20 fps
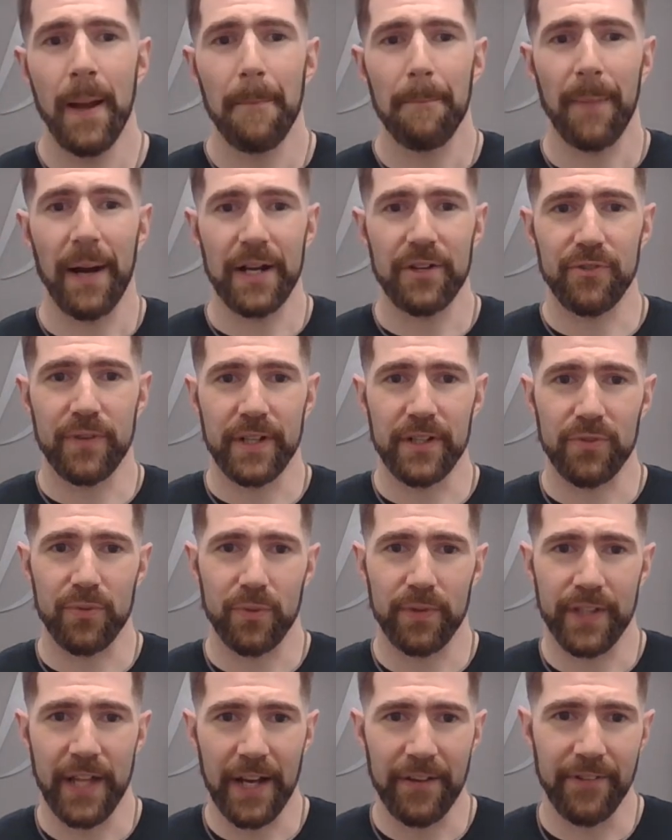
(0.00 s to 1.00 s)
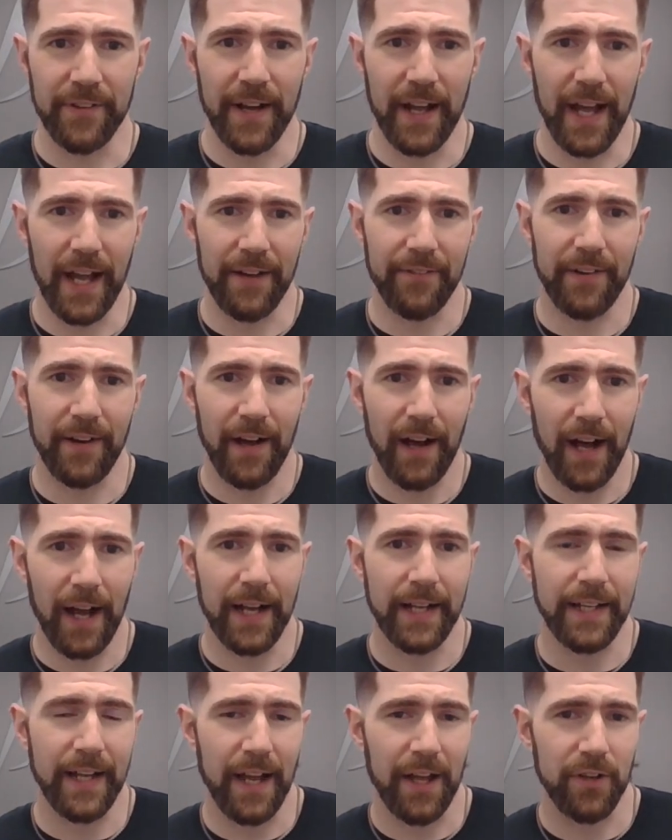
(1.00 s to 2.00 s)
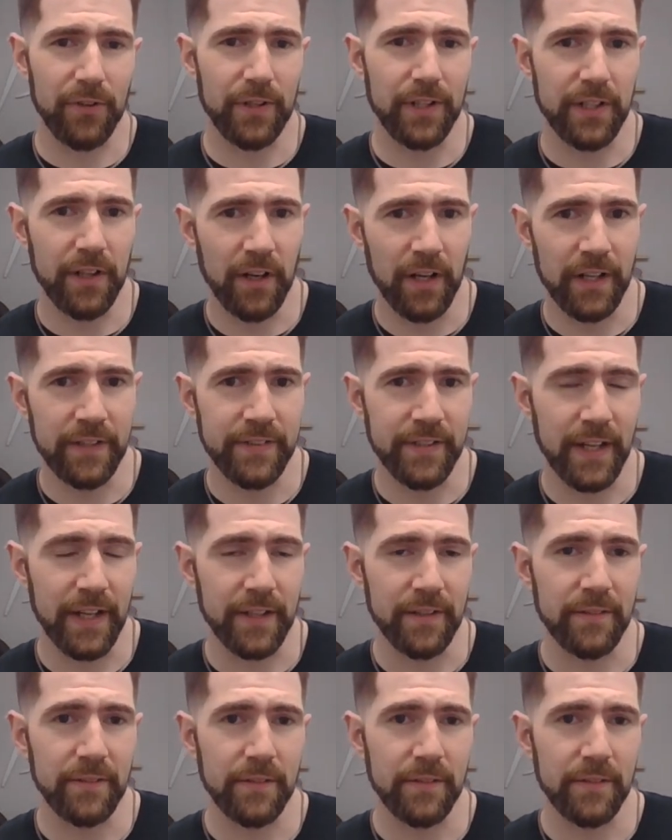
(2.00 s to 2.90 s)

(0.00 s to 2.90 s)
My drinks will never have a high calorie content,